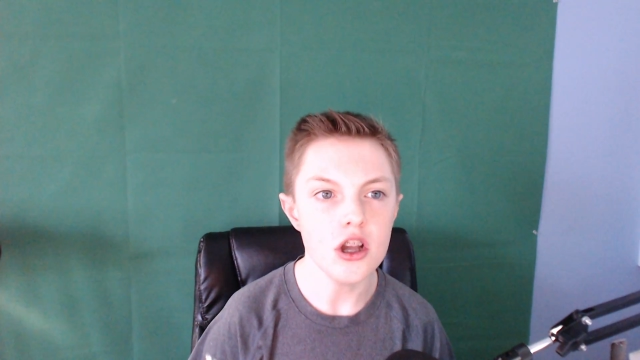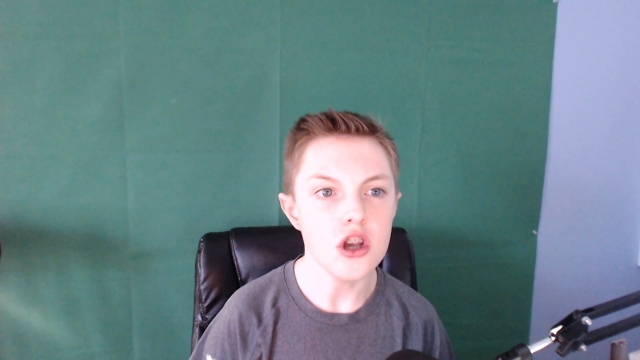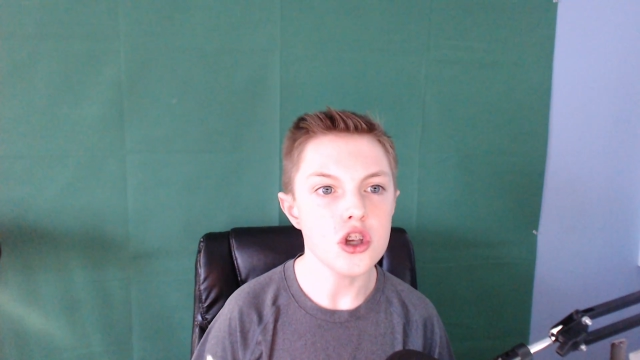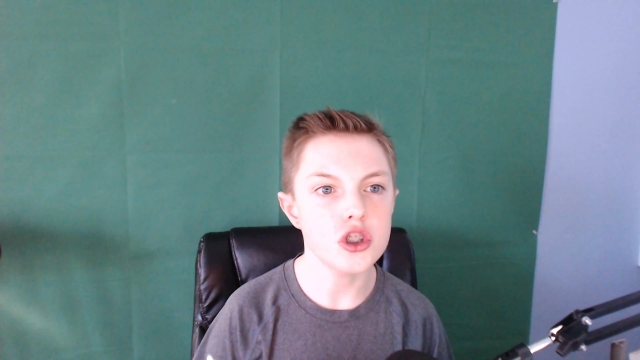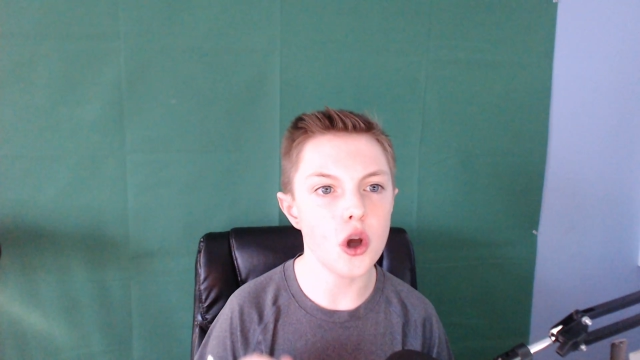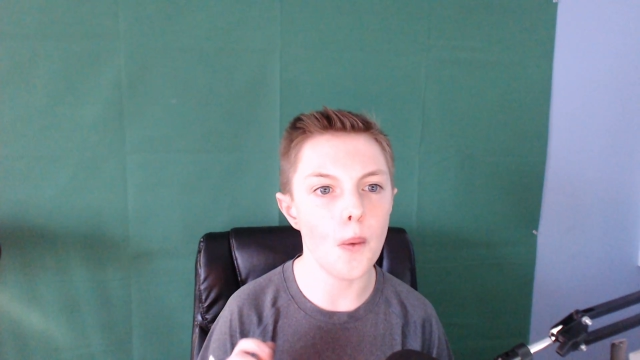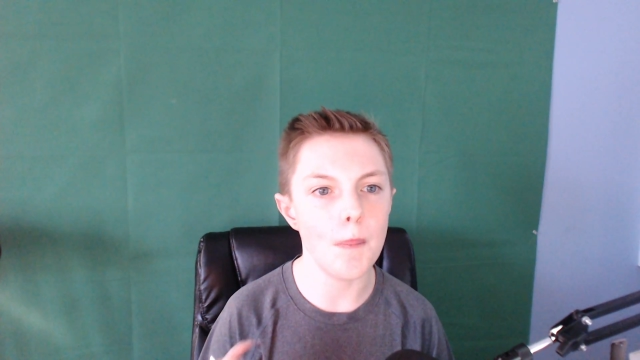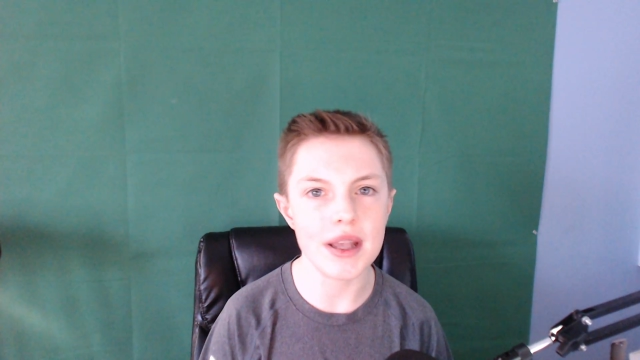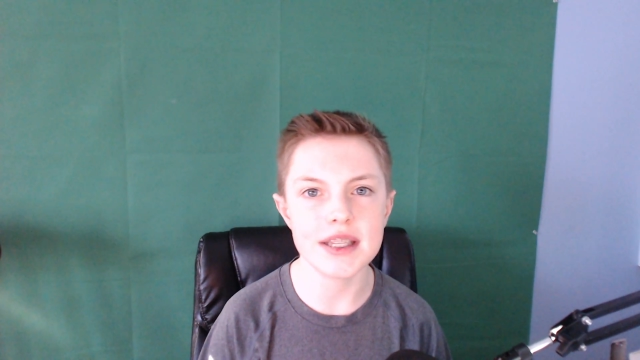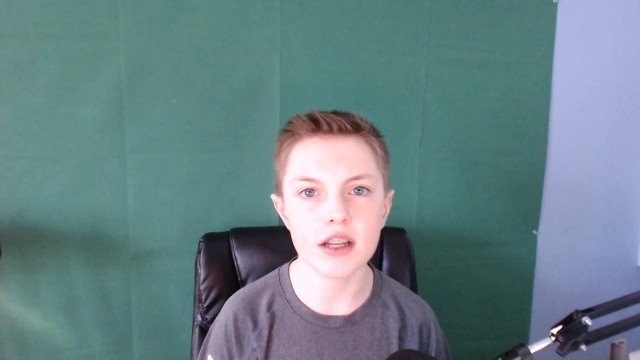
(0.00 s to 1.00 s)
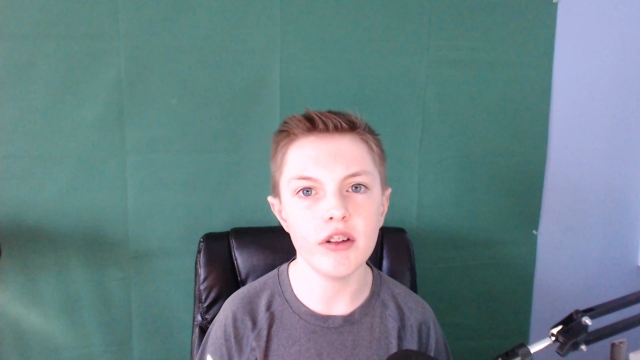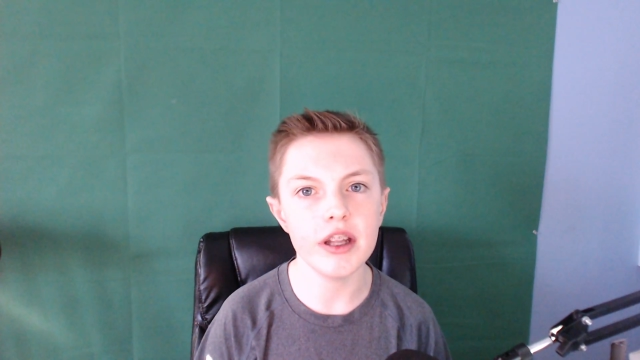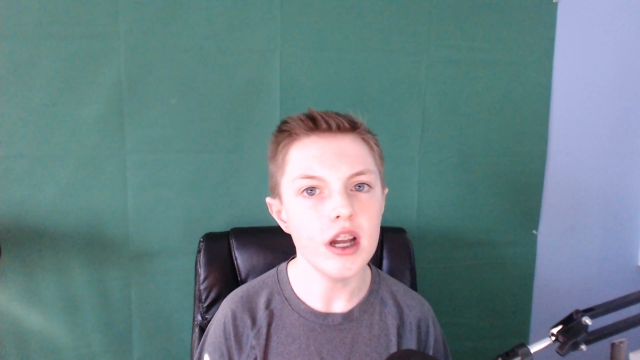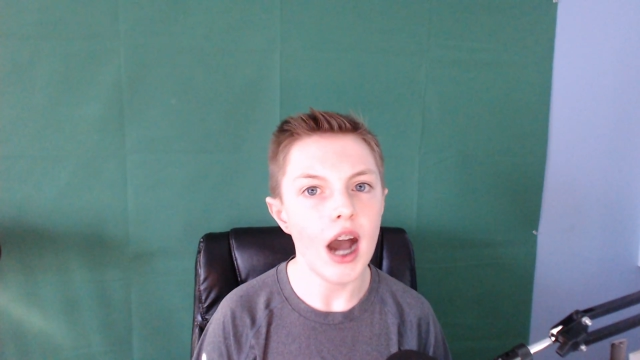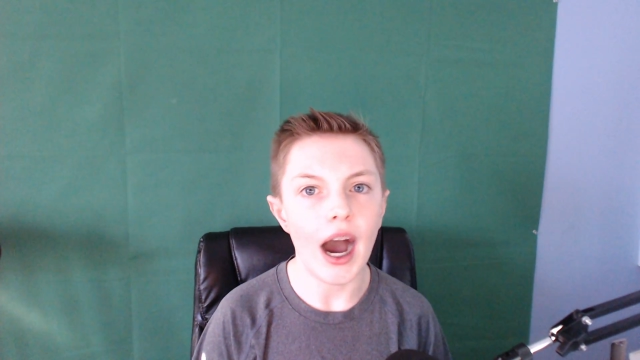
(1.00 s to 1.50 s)
So basically,
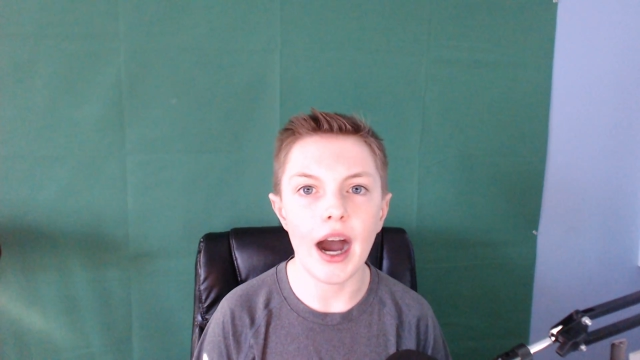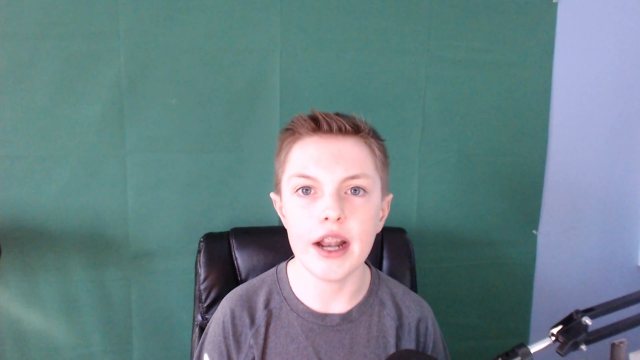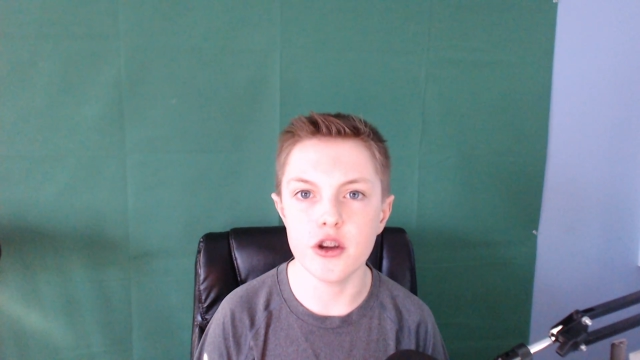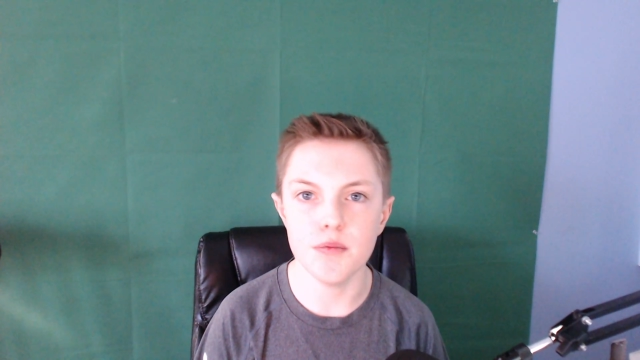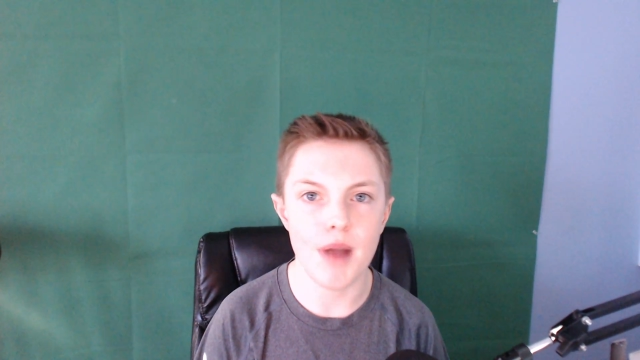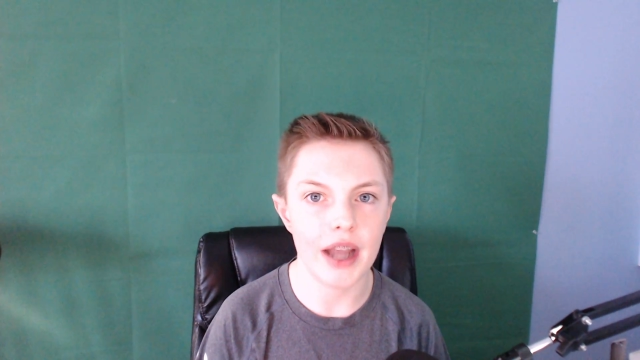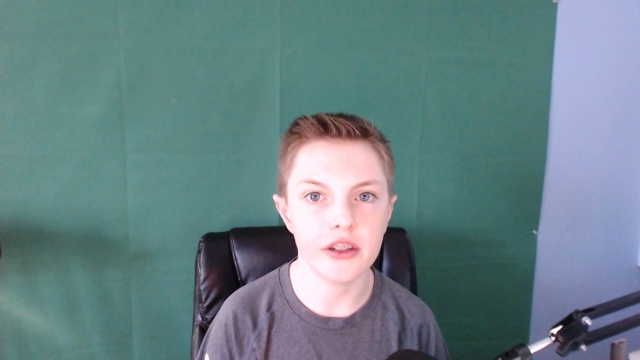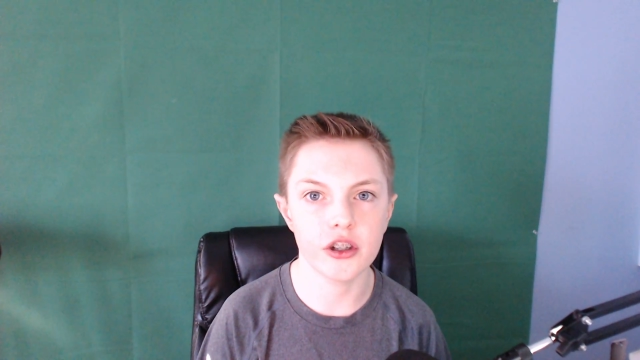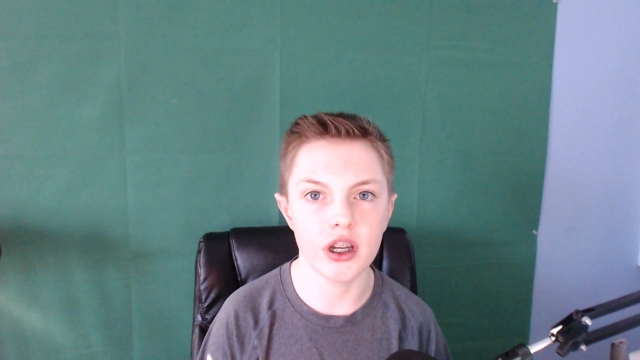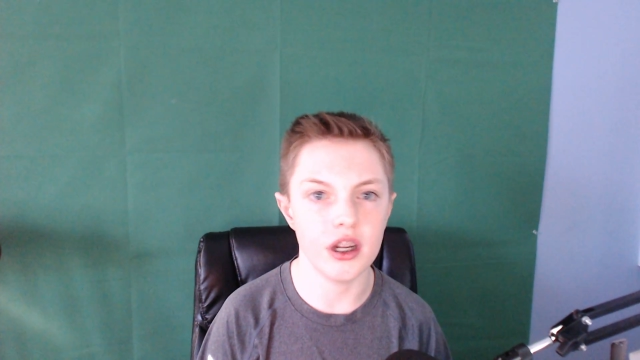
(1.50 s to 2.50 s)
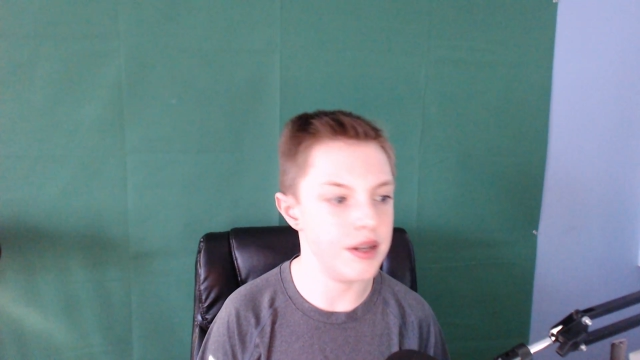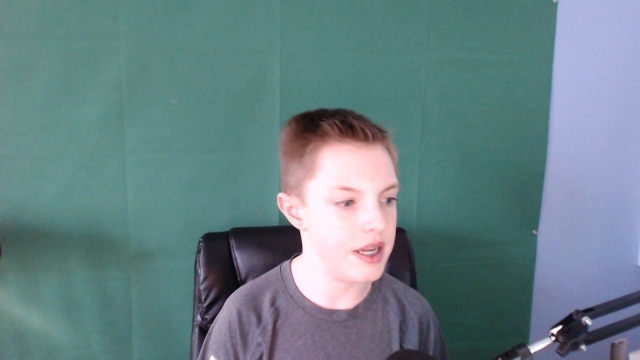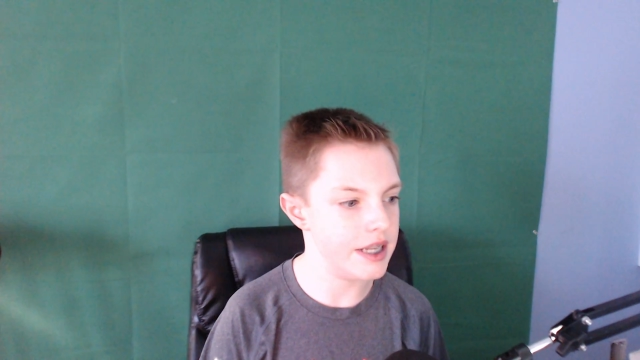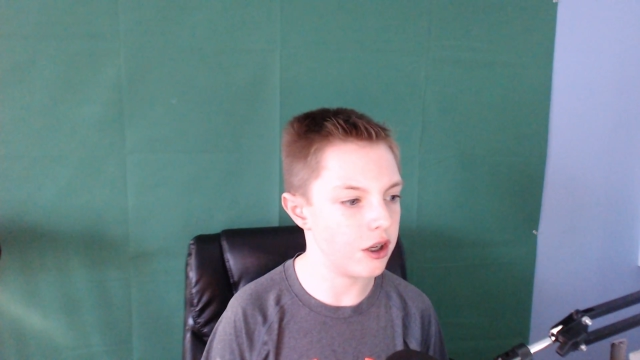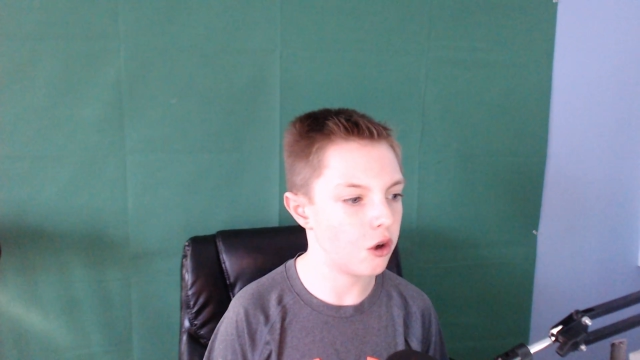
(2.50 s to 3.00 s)
on your Mac, you're gonna need
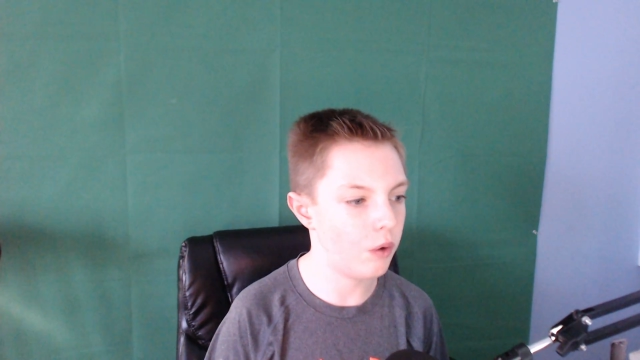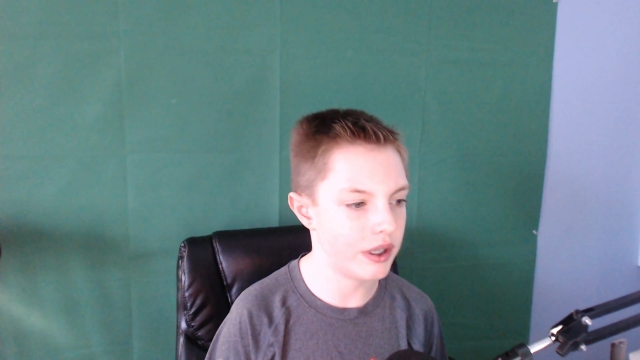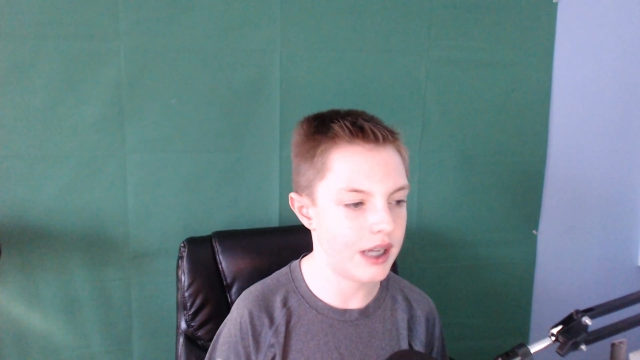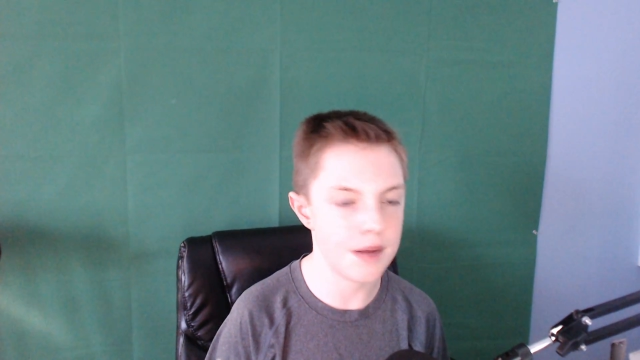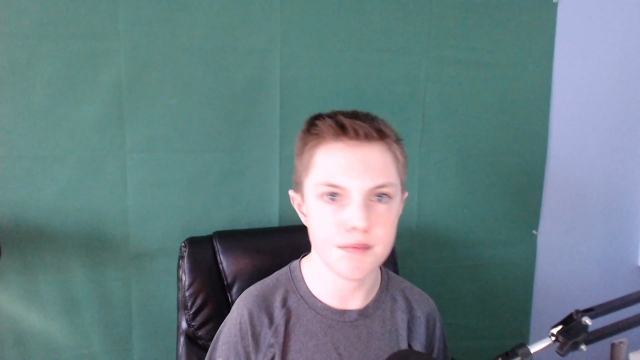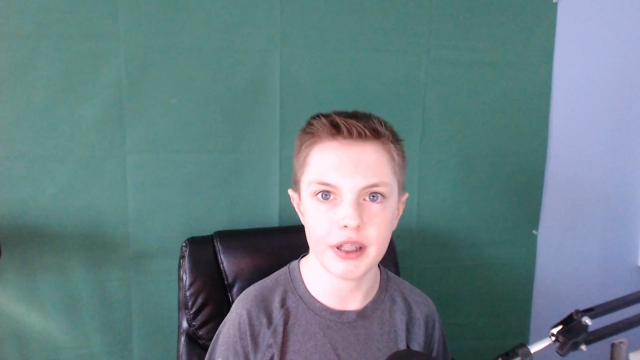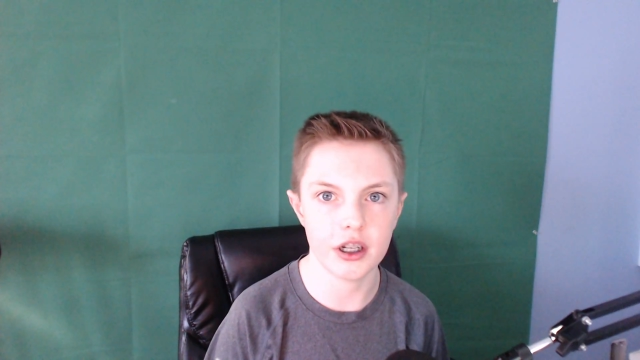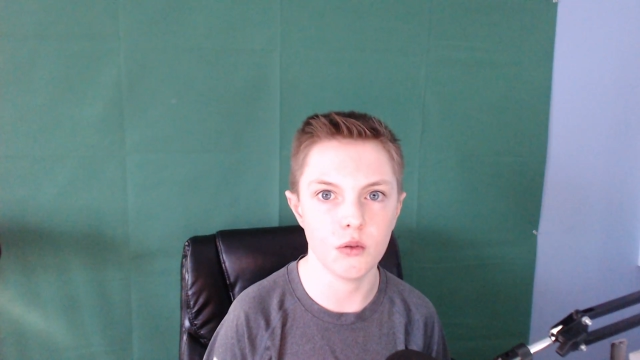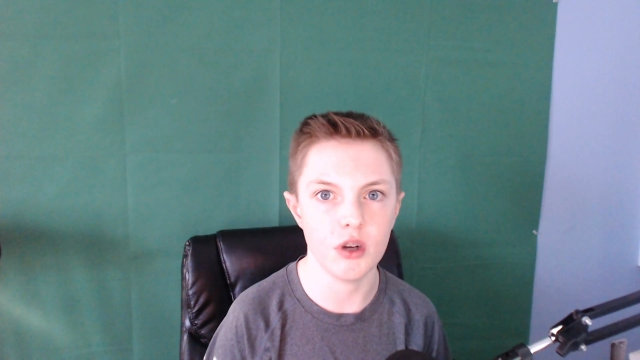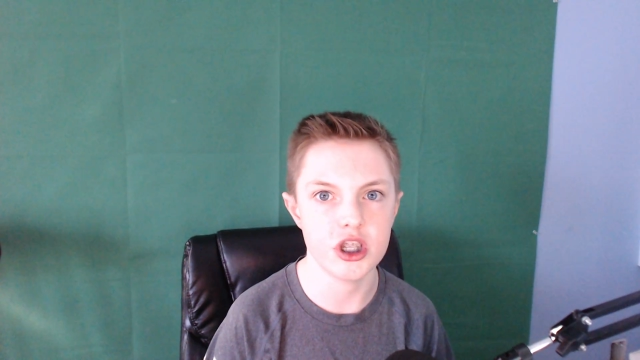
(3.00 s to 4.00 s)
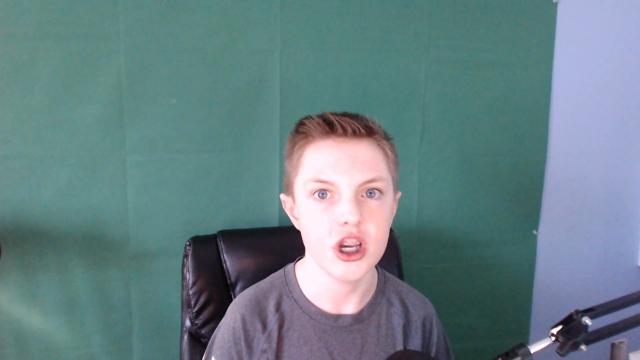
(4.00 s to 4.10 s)
QuickTime Player, which